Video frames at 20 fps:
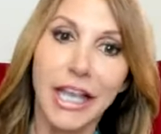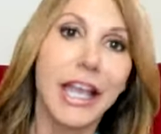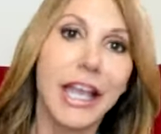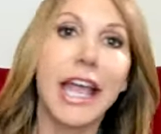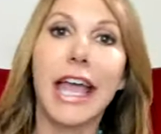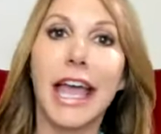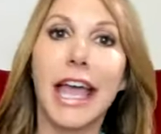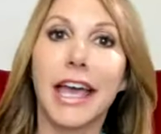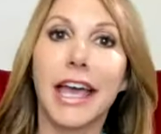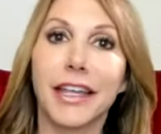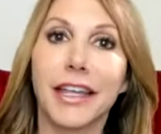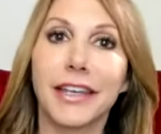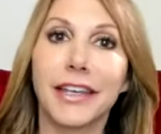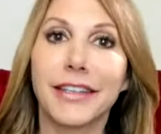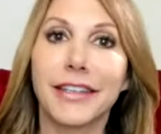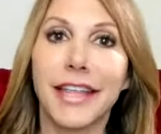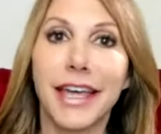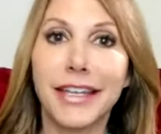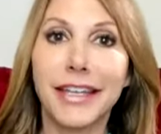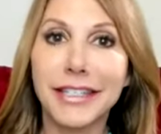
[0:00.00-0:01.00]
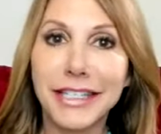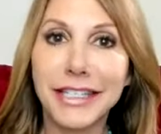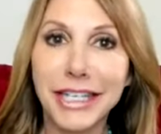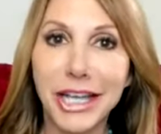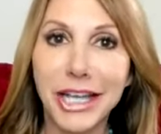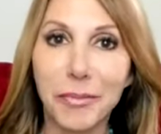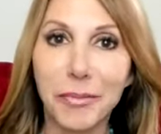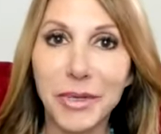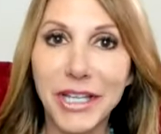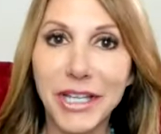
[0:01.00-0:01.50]
And that is a
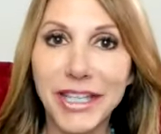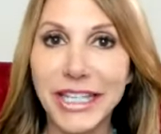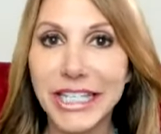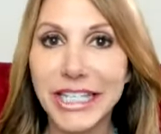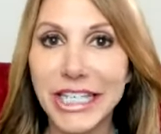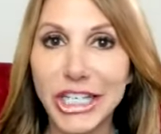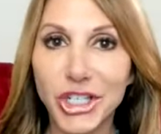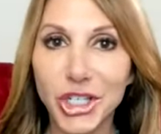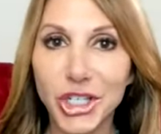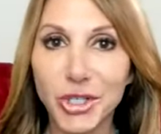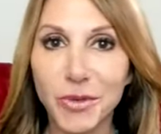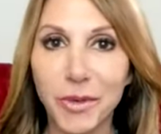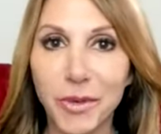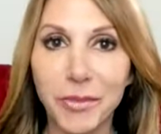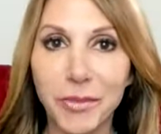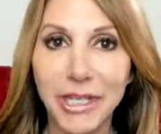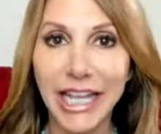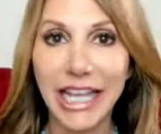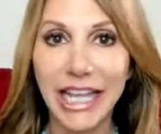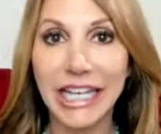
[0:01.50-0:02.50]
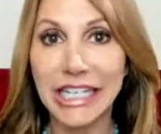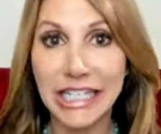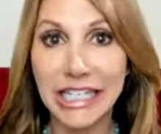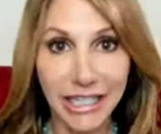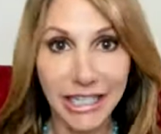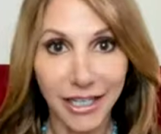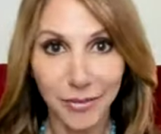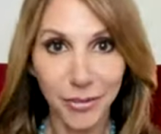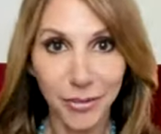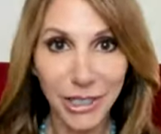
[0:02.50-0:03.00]
company that teaches women how to
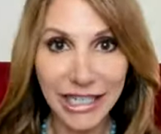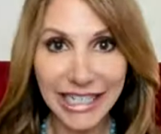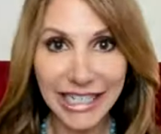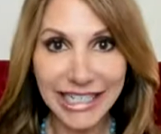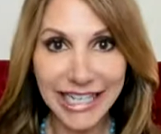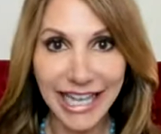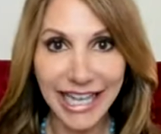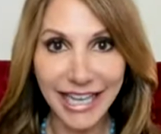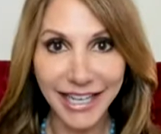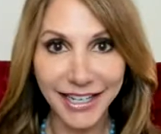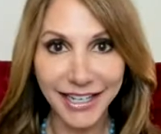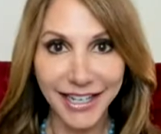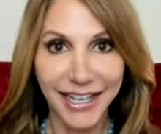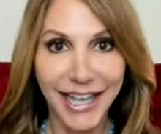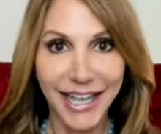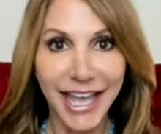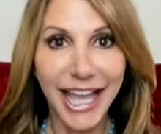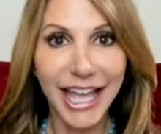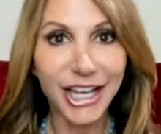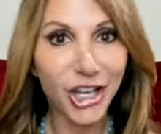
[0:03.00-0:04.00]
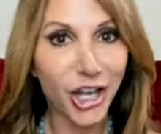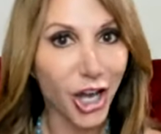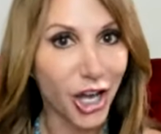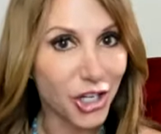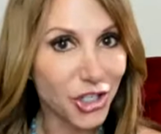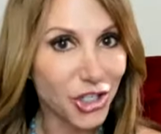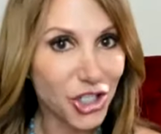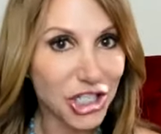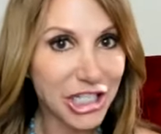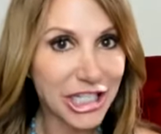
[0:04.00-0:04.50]
deliberately date and
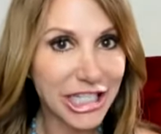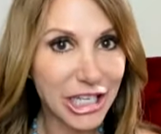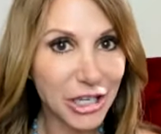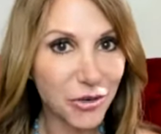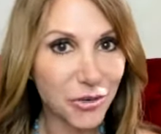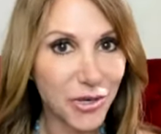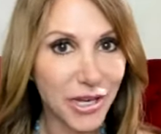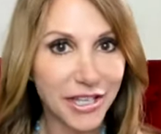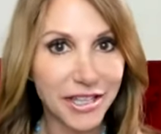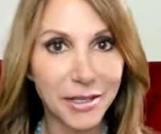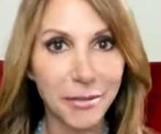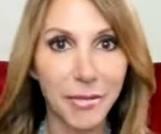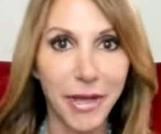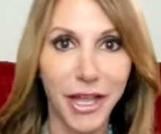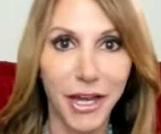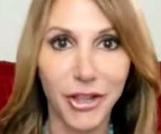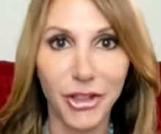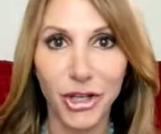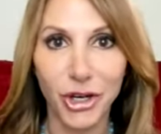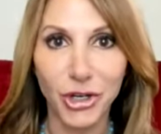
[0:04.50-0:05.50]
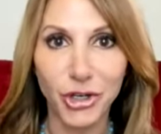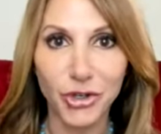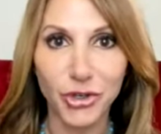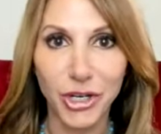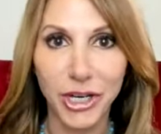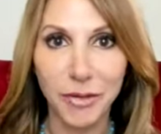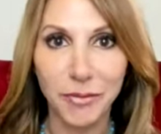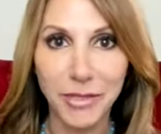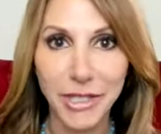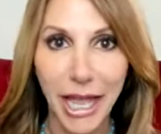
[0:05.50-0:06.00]
consciously create the man of their
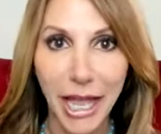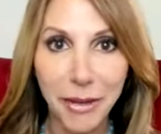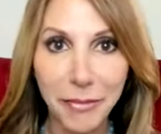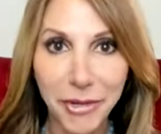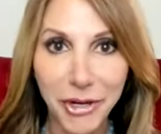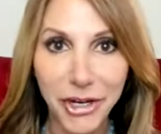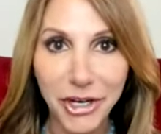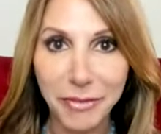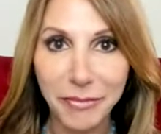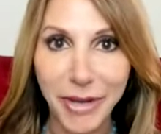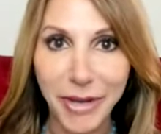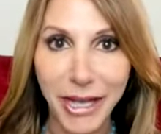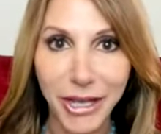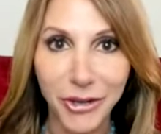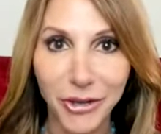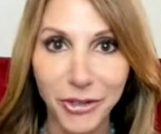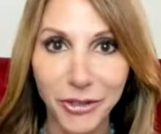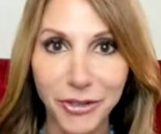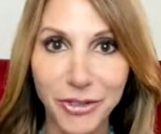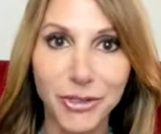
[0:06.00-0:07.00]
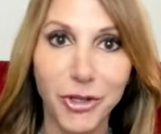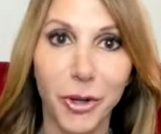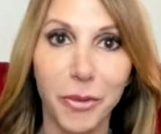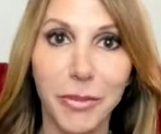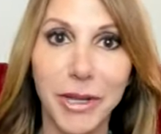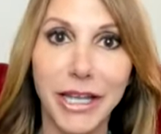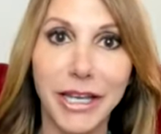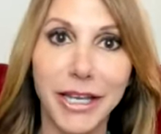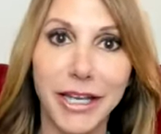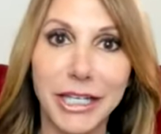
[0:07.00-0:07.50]
dreams. I married my own
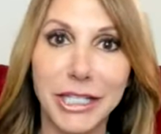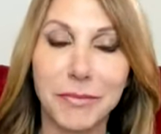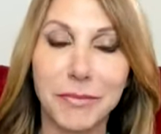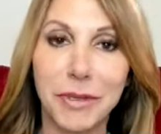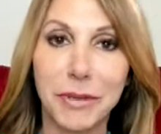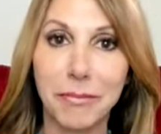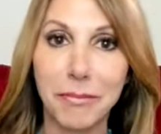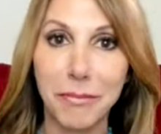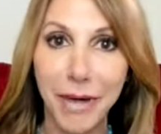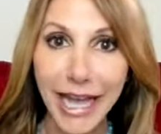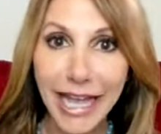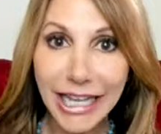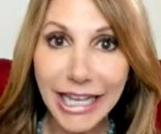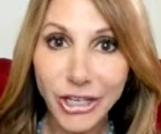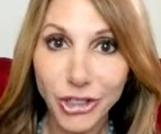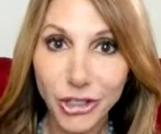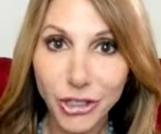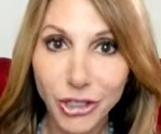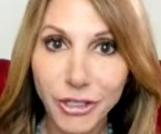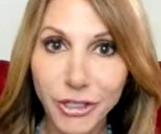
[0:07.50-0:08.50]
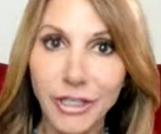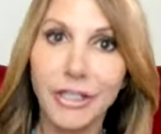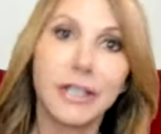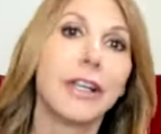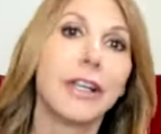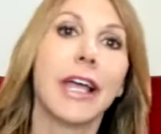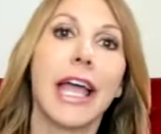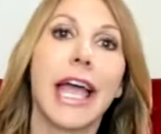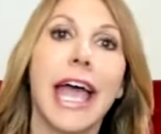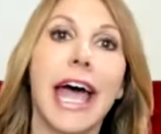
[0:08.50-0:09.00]
soulmate husband, Michael,
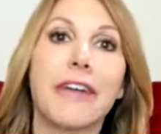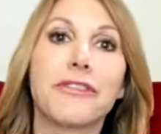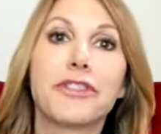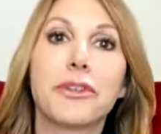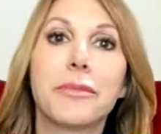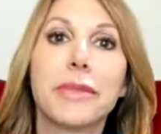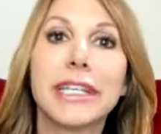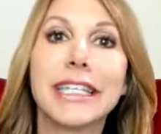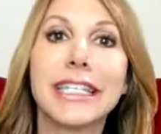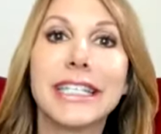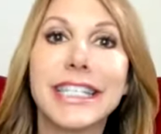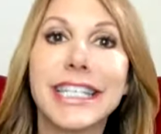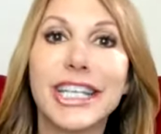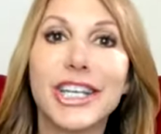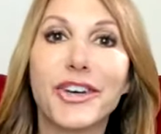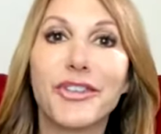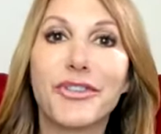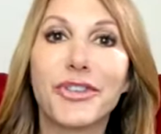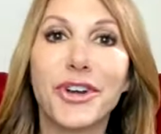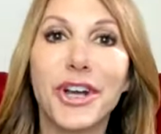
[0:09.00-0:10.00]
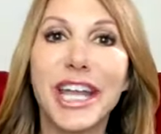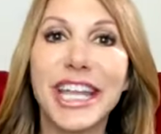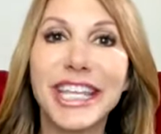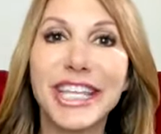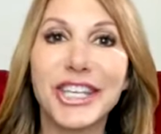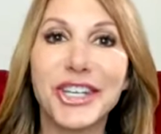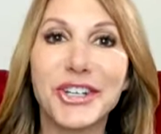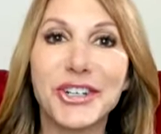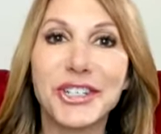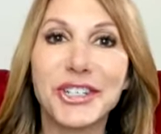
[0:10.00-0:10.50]
after being single for eight
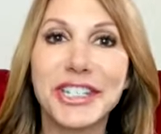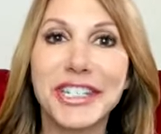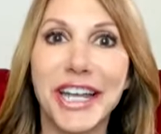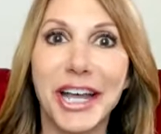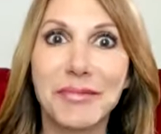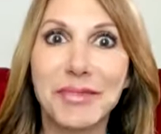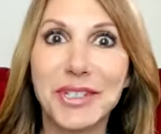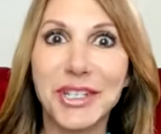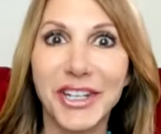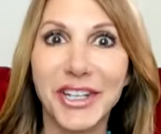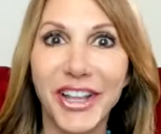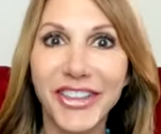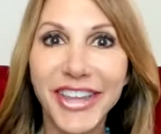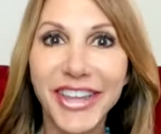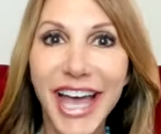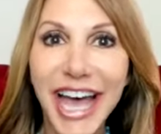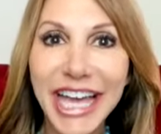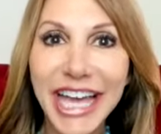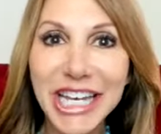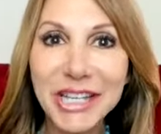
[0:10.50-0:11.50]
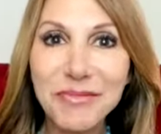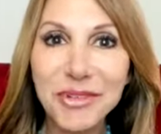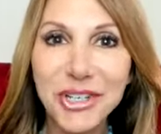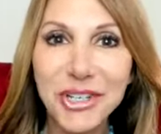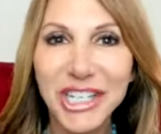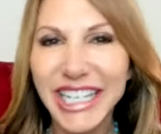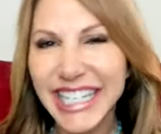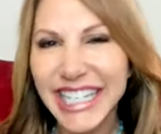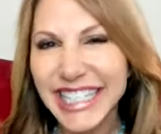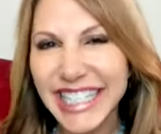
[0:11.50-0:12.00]
years, and I'm still on the honeymoon
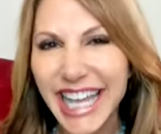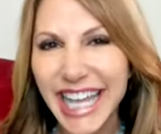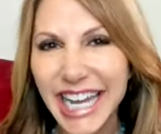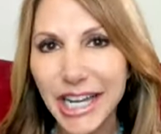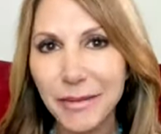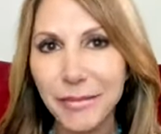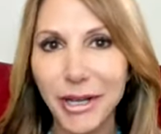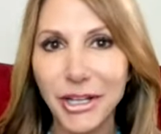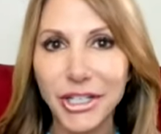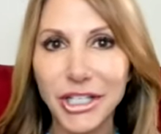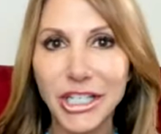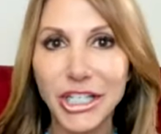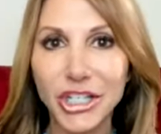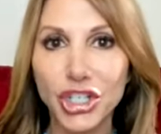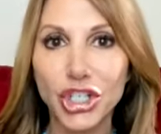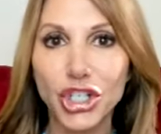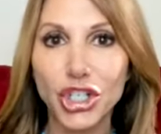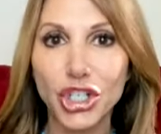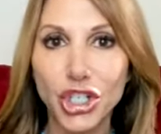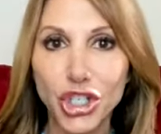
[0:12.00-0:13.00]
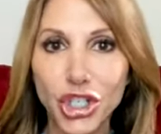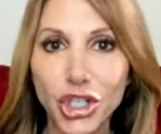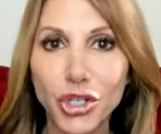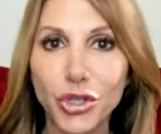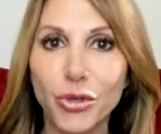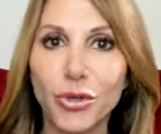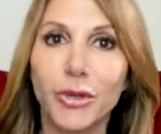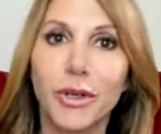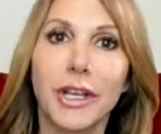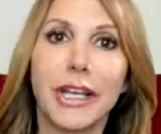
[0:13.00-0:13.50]
and excited about teaching
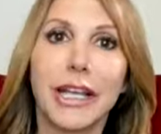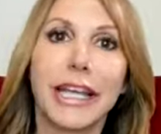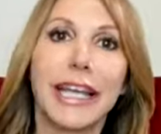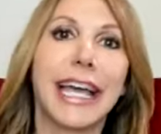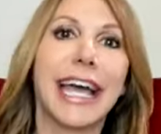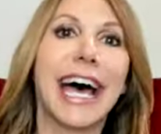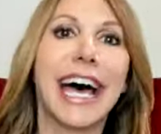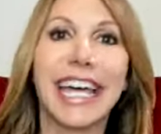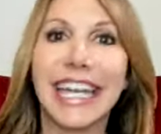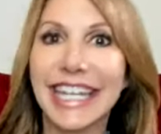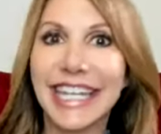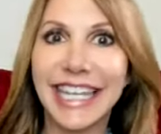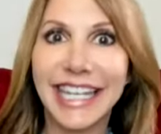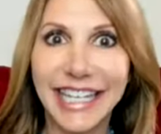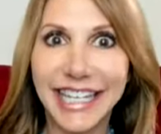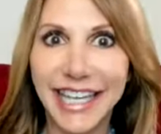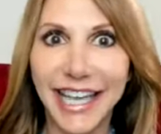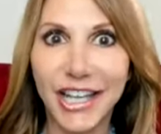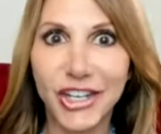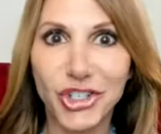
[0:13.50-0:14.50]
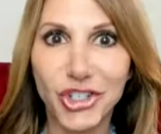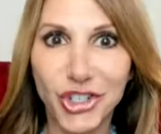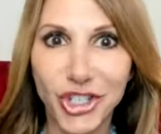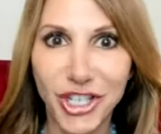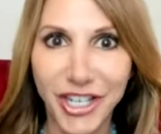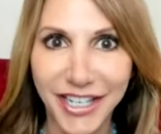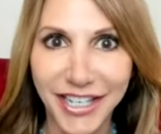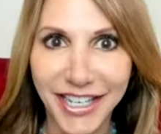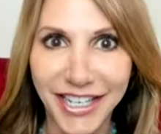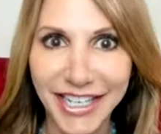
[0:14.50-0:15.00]
you how to get engaged
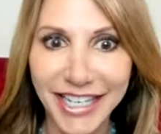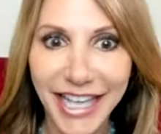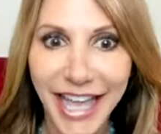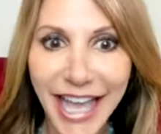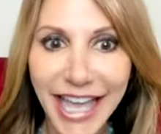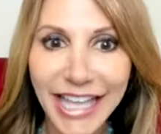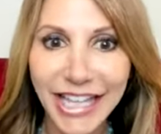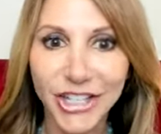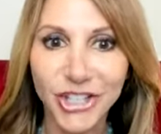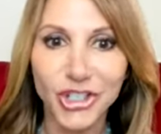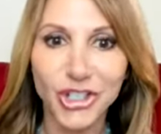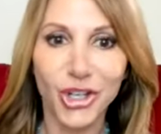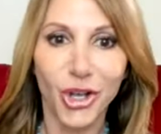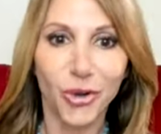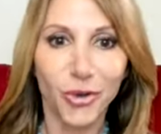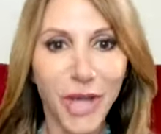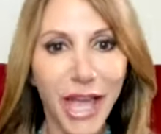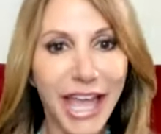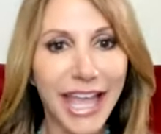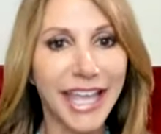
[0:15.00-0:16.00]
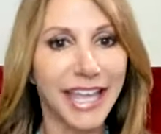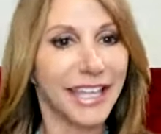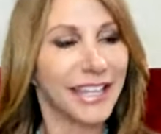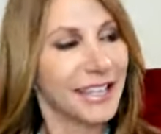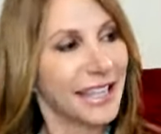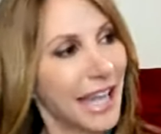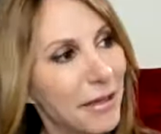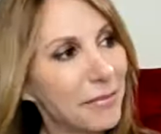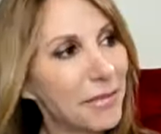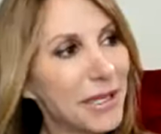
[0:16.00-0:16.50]
at any age. Okay,
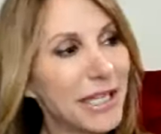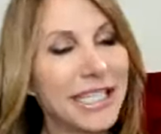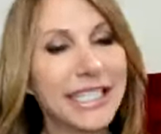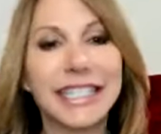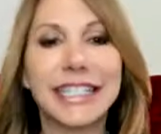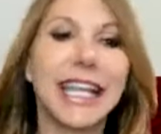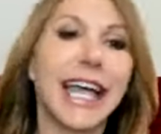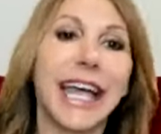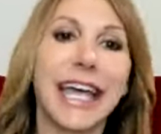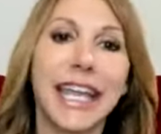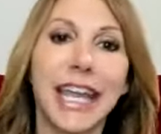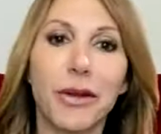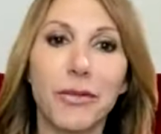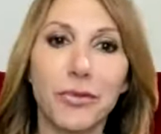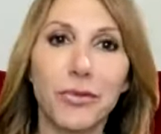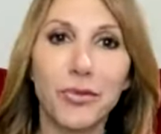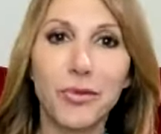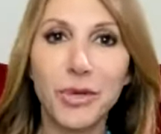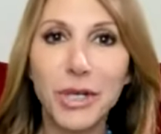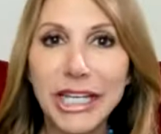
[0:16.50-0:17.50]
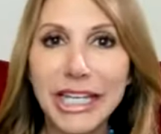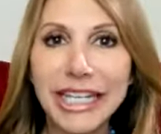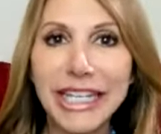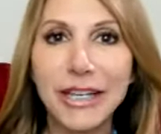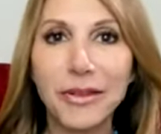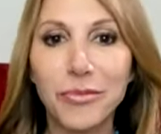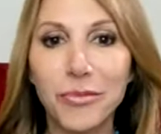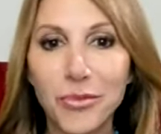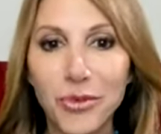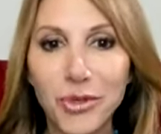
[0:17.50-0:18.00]
that being said, I'm really,
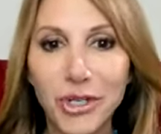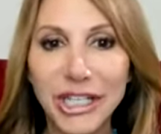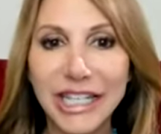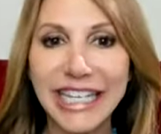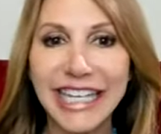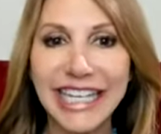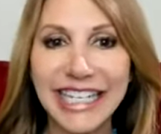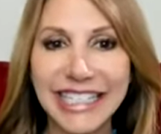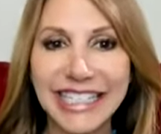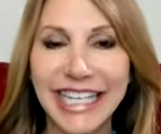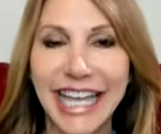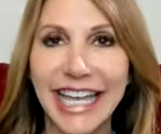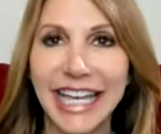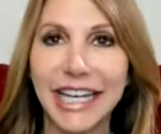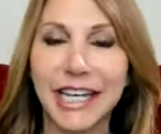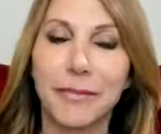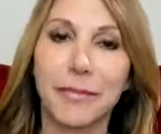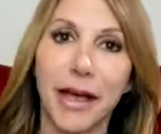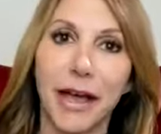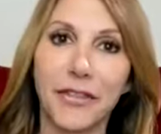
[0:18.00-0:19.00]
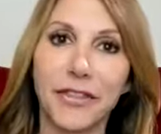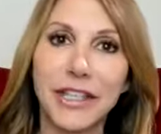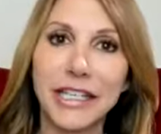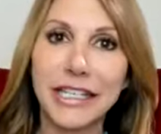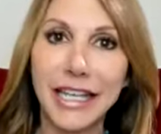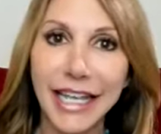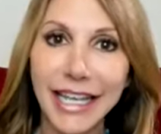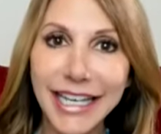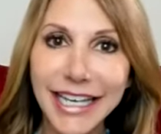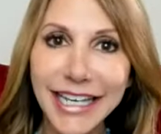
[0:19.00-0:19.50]
really excited about the
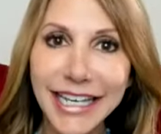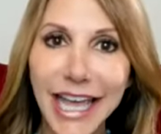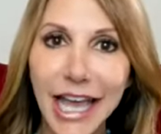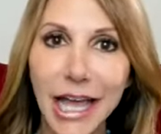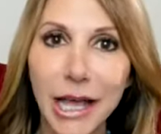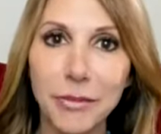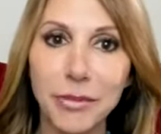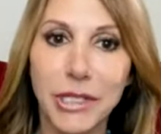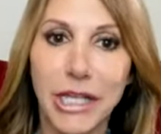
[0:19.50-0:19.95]
dating apps.